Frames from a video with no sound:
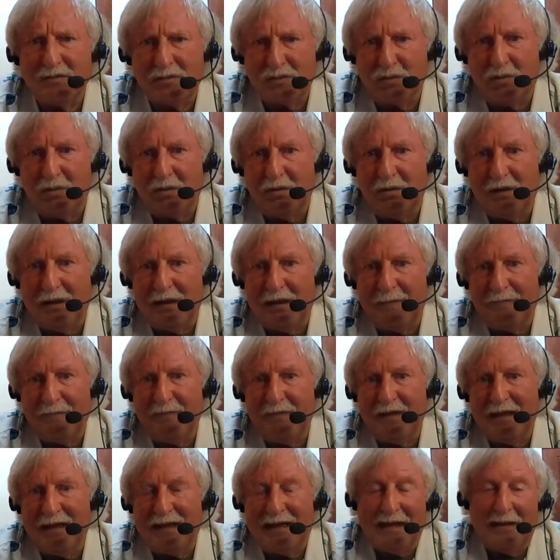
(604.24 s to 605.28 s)
school,
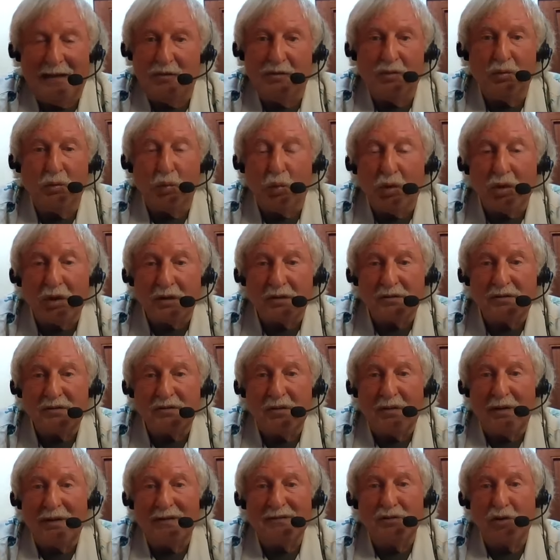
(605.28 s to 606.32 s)
and I couldn't work.
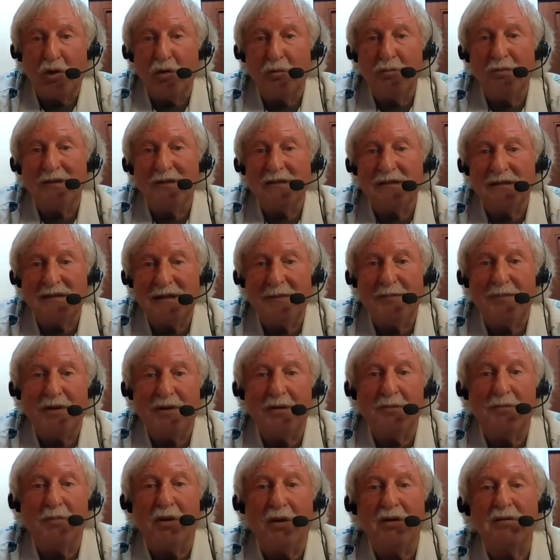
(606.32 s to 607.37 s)
So I was homeless, sleeping
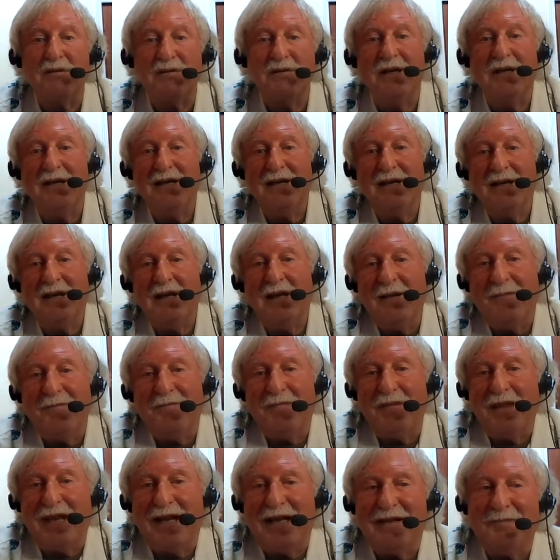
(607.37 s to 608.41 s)
in parks.
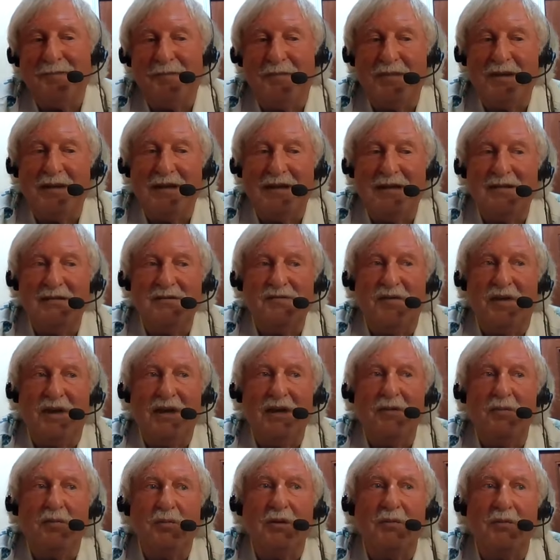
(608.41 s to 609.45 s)
And it's
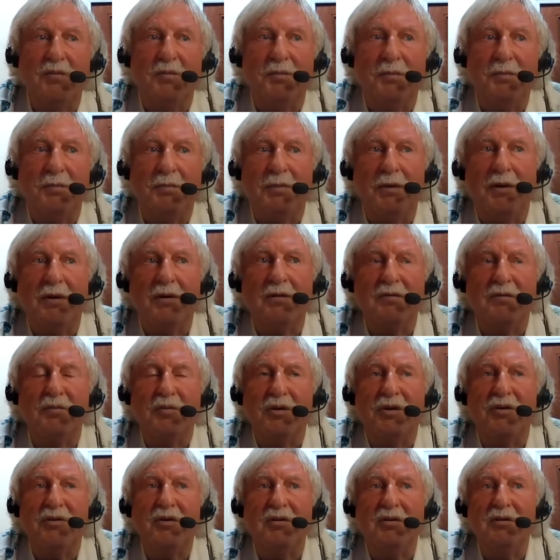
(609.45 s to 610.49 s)
funny, part of
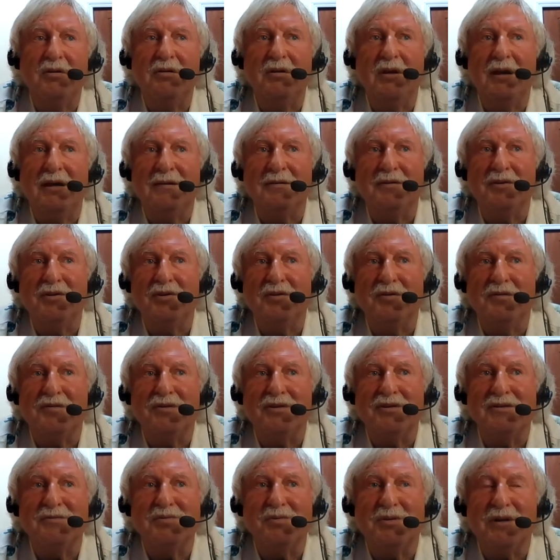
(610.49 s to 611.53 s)
where the
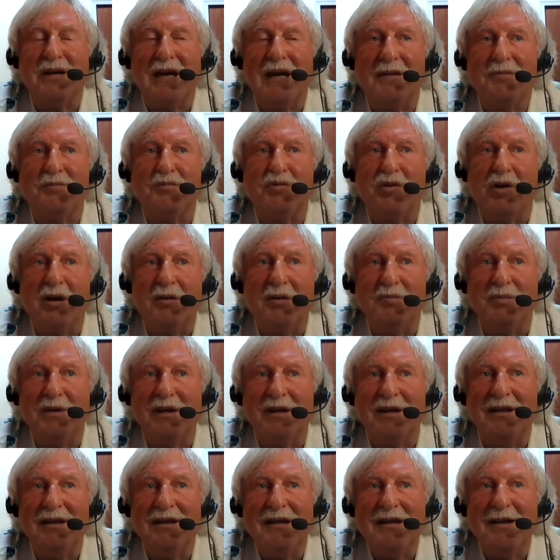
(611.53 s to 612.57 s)
universe where God brought
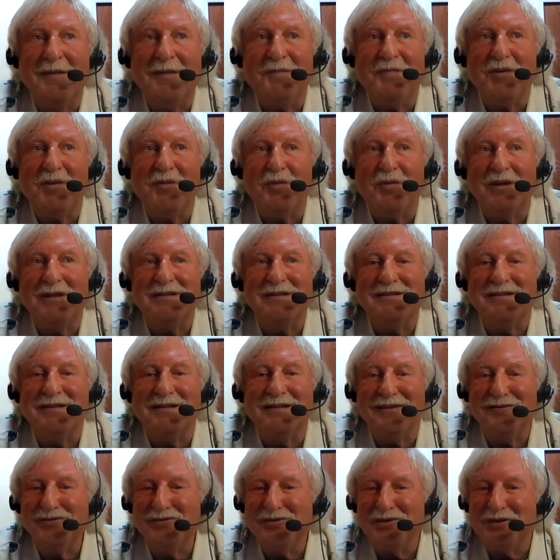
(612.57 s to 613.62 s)
me was to
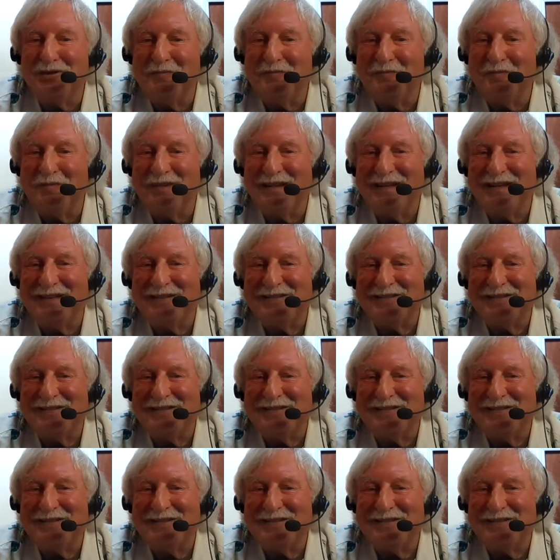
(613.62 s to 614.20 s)
Tulsa. There's